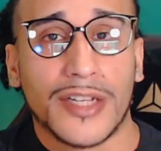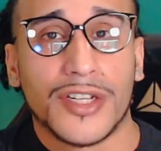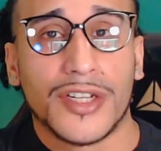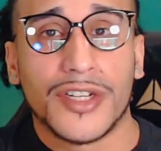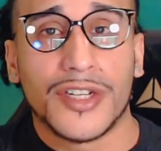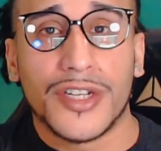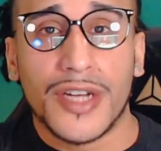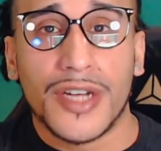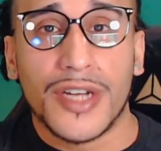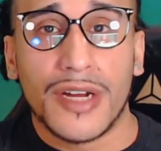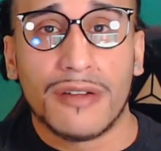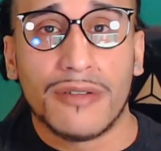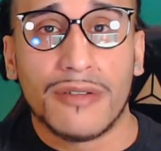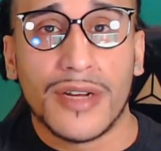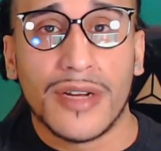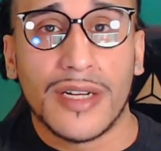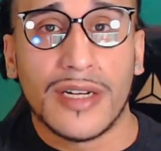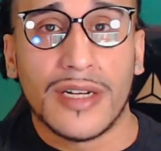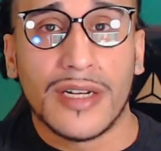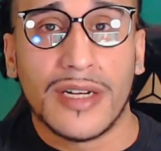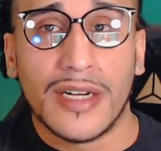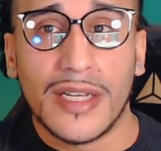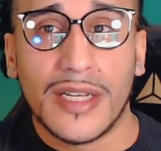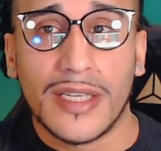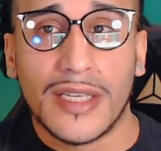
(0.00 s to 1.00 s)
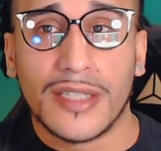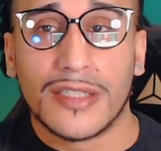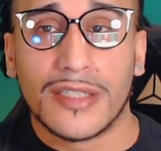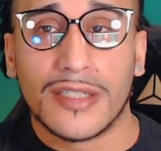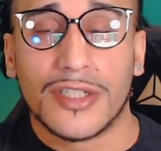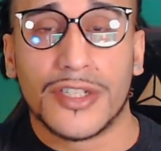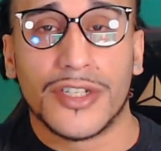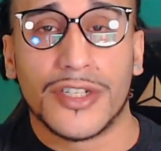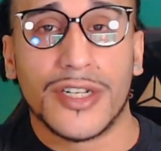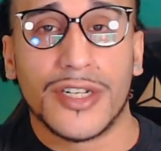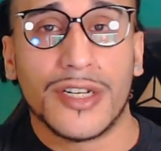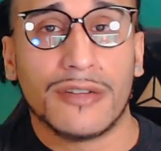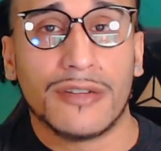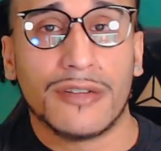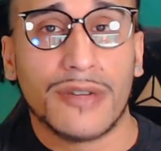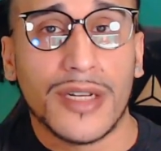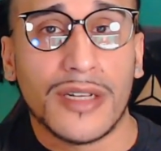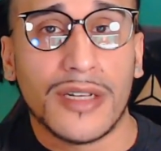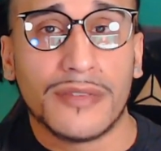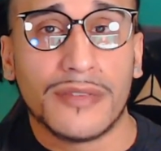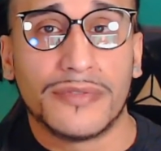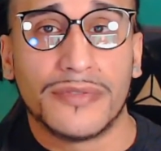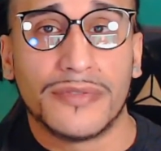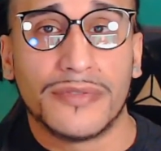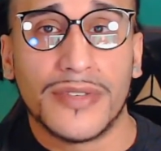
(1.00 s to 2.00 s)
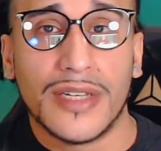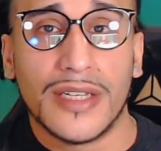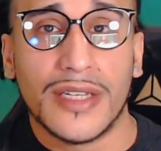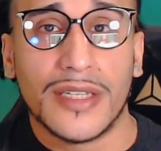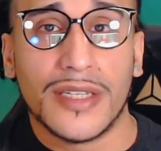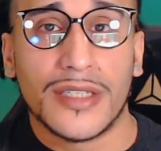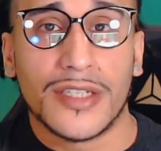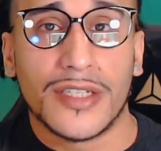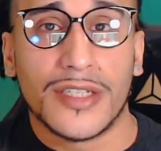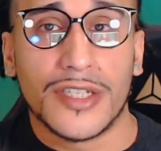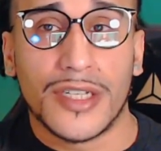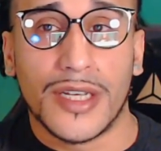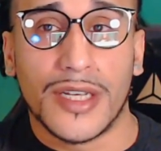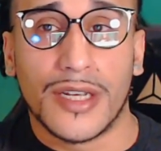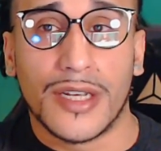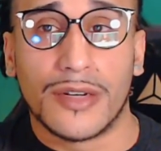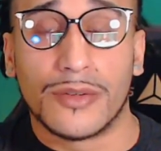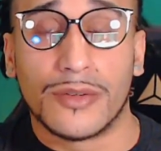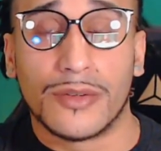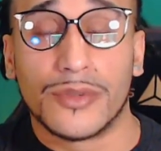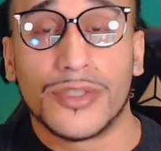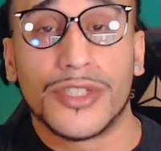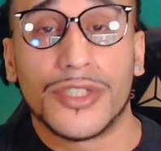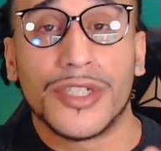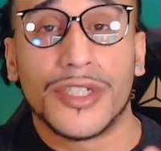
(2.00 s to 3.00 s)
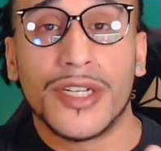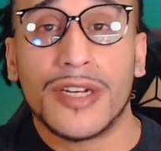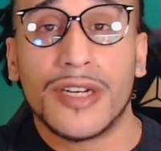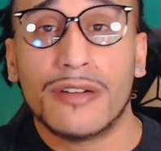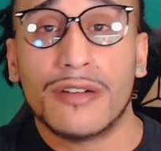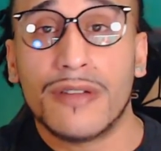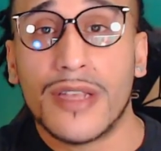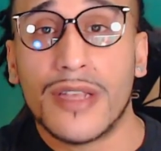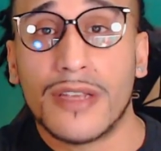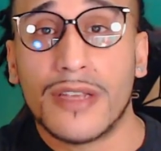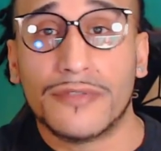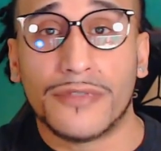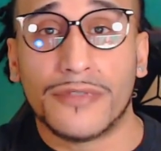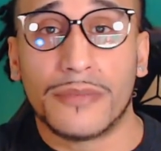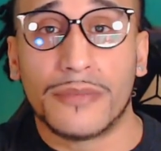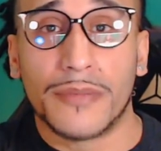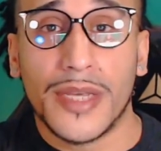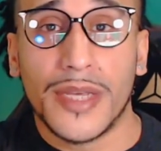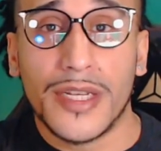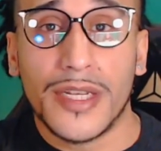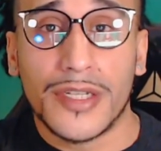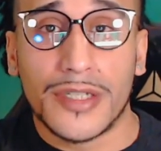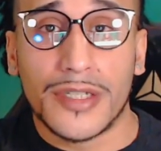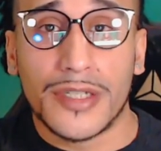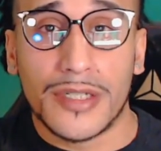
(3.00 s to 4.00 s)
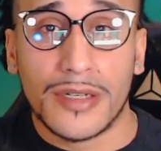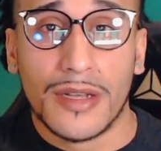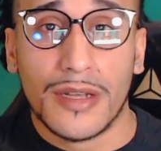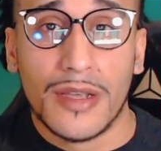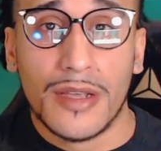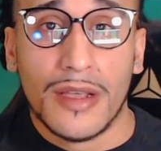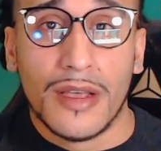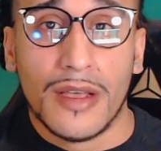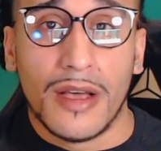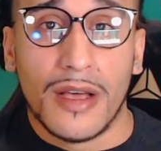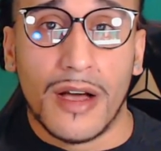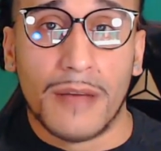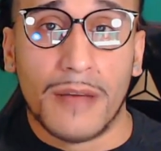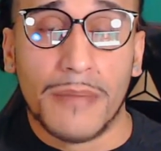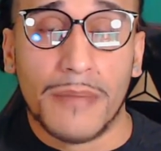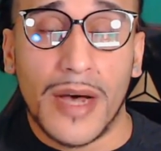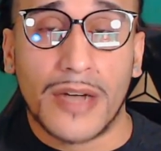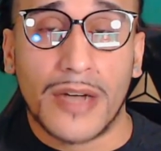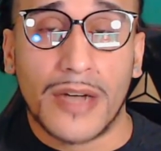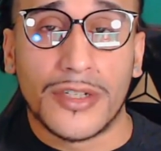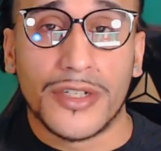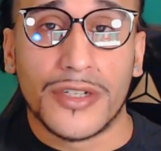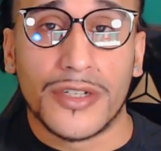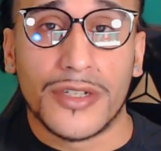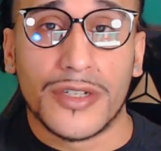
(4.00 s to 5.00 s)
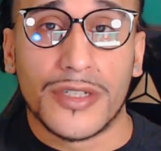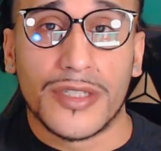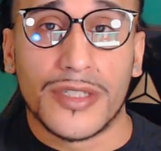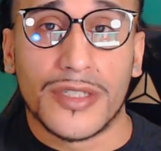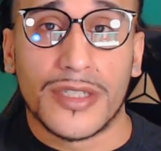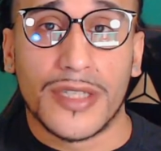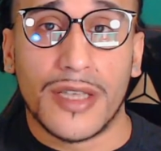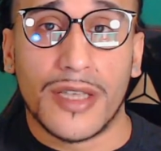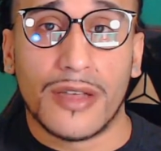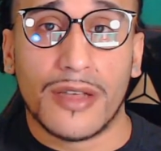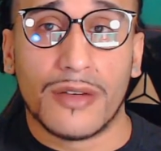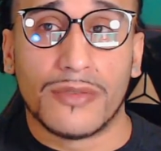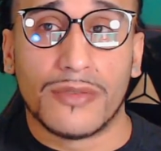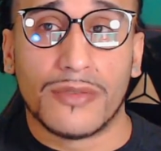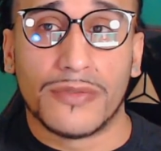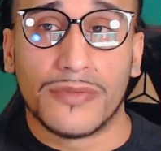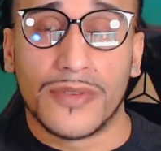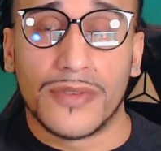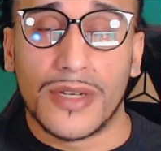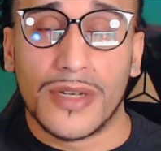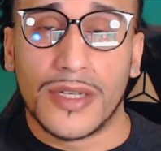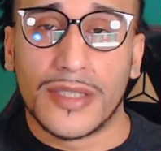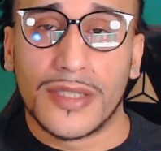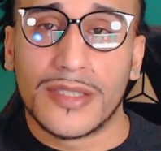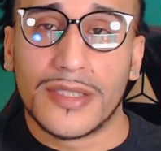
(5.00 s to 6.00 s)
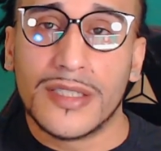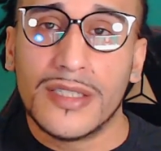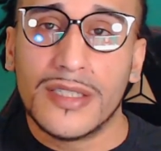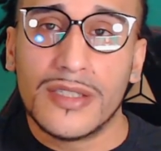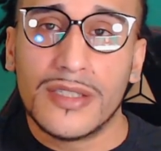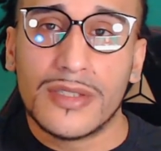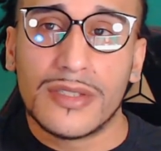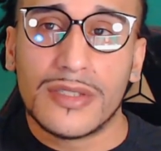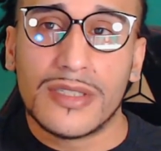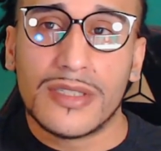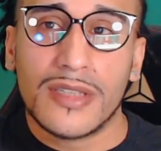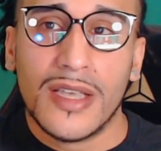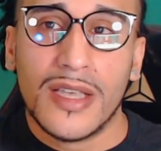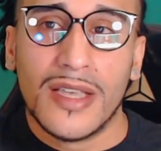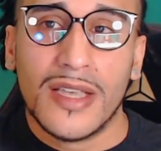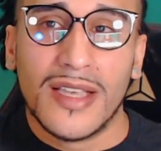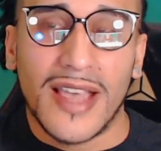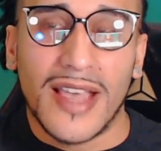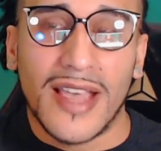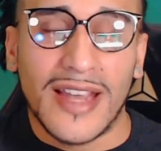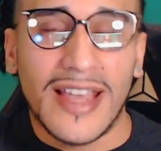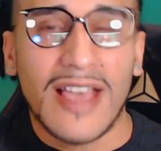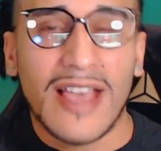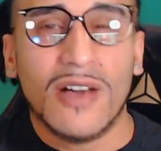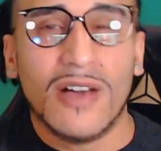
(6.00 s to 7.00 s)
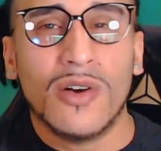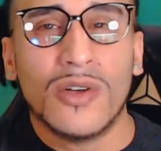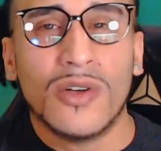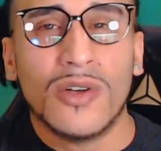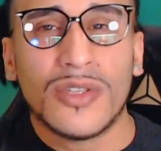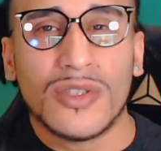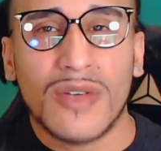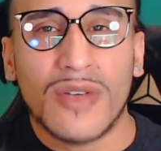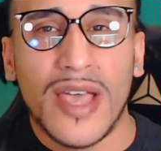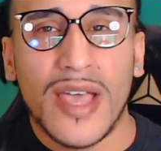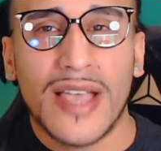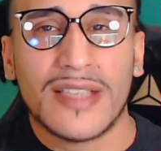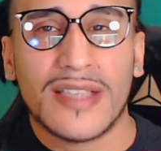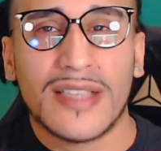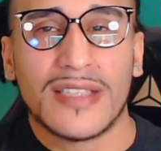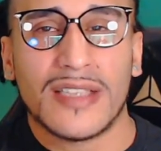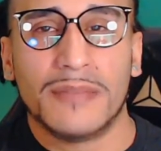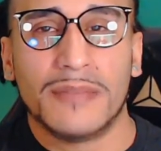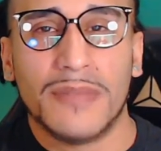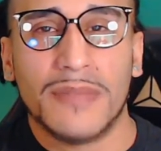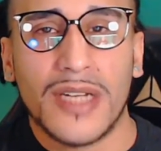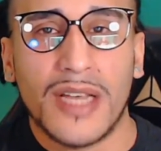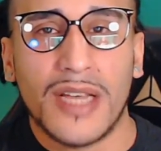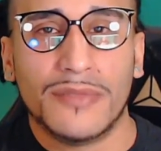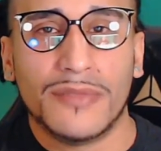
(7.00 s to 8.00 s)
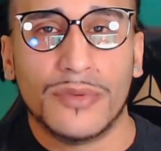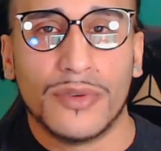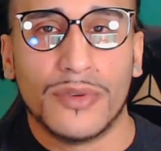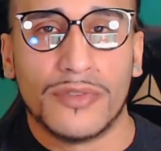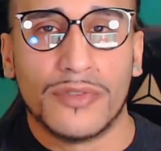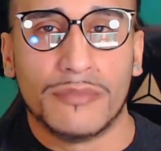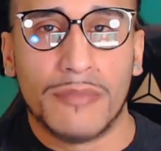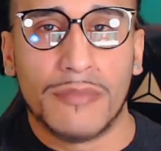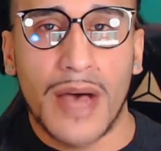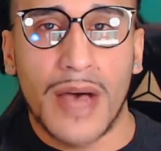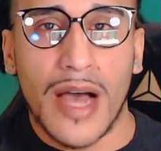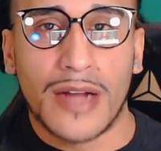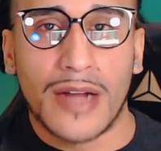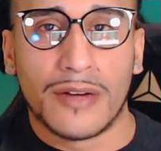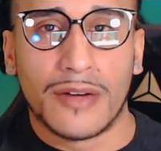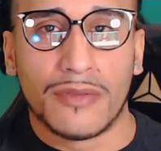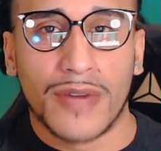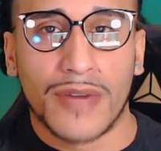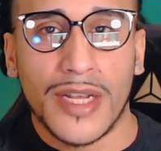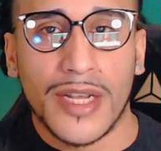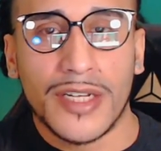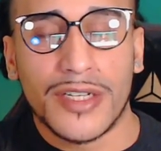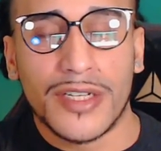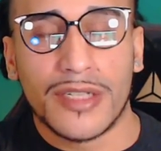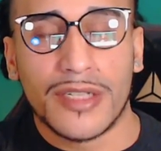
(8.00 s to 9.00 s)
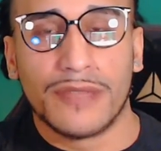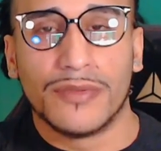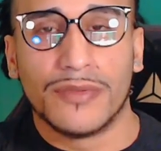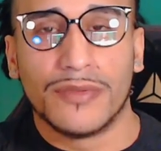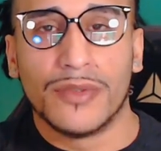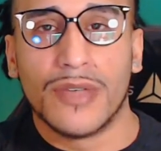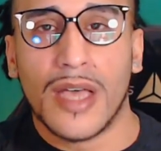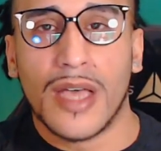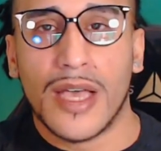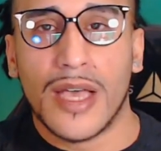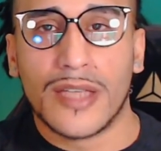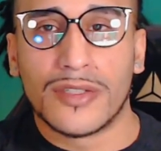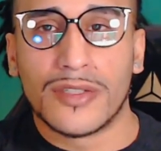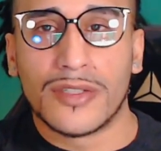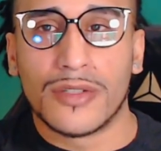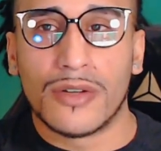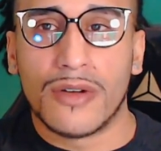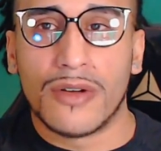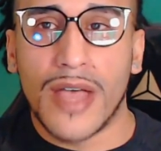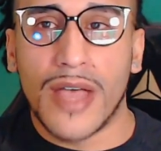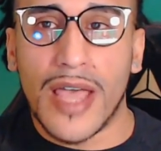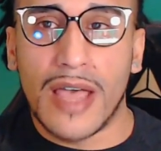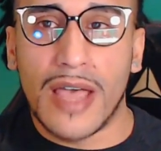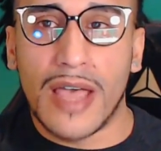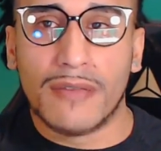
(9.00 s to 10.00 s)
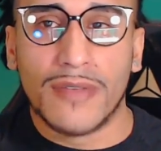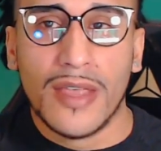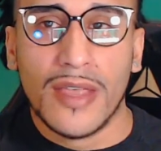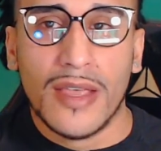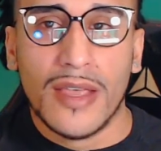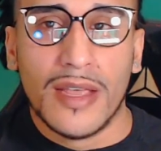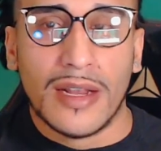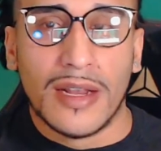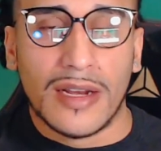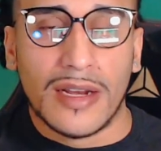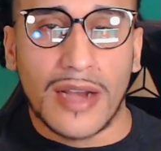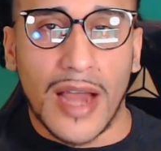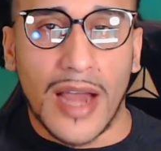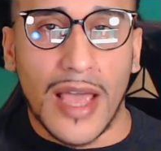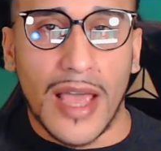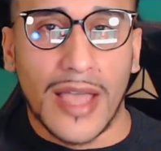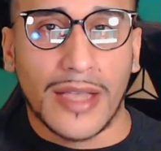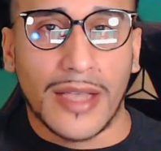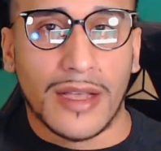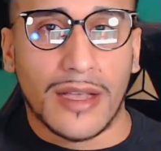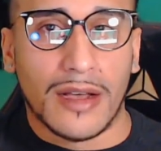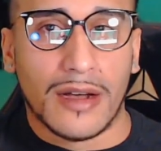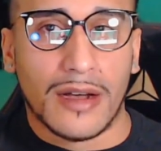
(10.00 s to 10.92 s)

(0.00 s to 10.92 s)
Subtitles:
sharing links, sharing affiliate channels, sharing information about yourself. And it also has some level of moderation. If you guys don't have like